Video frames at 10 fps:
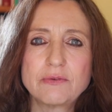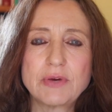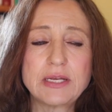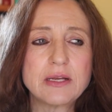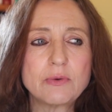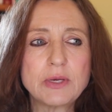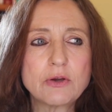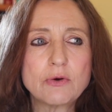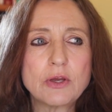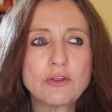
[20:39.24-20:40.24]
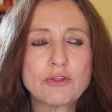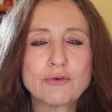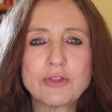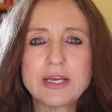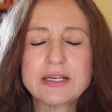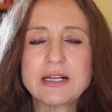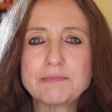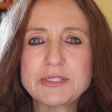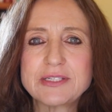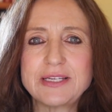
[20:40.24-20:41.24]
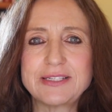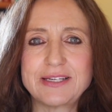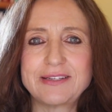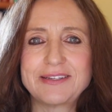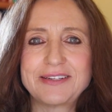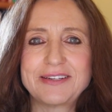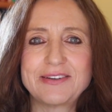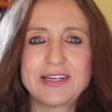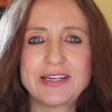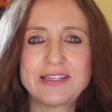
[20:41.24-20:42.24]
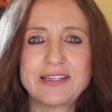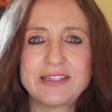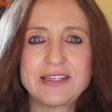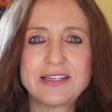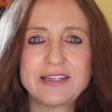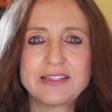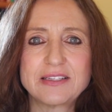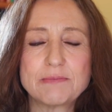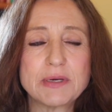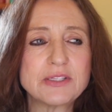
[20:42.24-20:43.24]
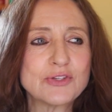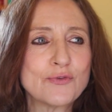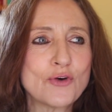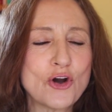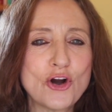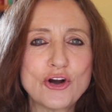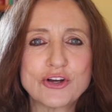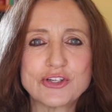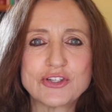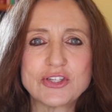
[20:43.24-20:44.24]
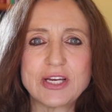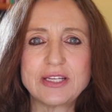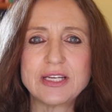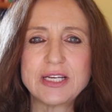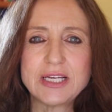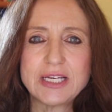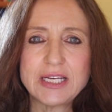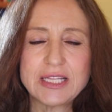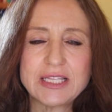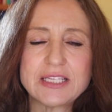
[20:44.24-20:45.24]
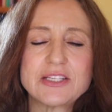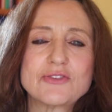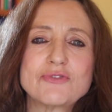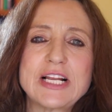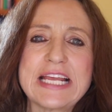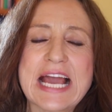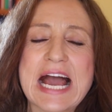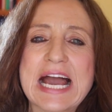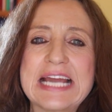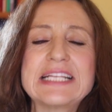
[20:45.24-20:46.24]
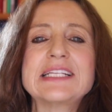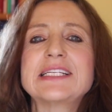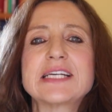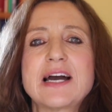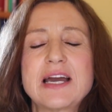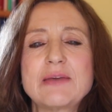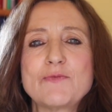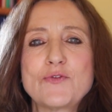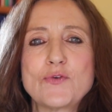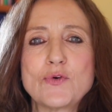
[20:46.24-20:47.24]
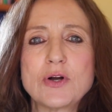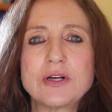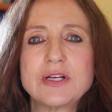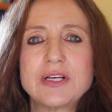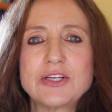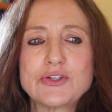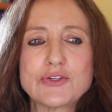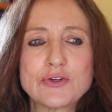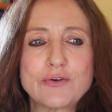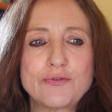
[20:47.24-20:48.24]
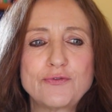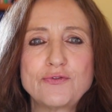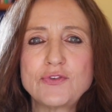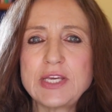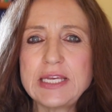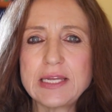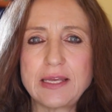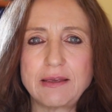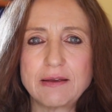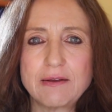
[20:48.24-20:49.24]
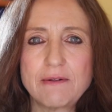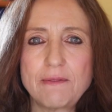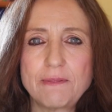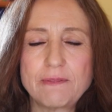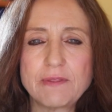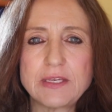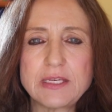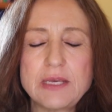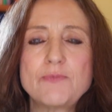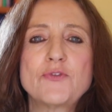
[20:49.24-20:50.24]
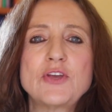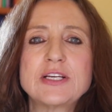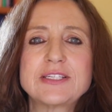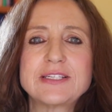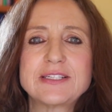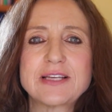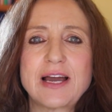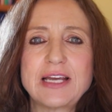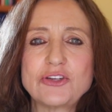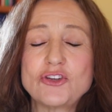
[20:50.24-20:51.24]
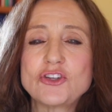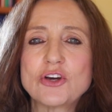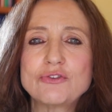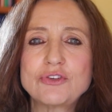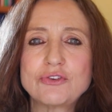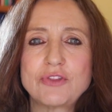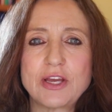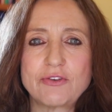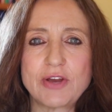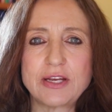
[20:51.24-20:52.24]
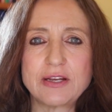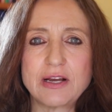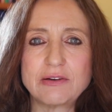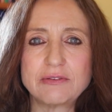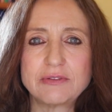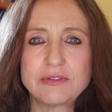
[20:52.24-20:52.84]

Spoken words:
Right now we're going through the eclipse season, right? It's the month of August, and this is really a heightened time for sort of feeding the deep fears inside you. Don't do that right now.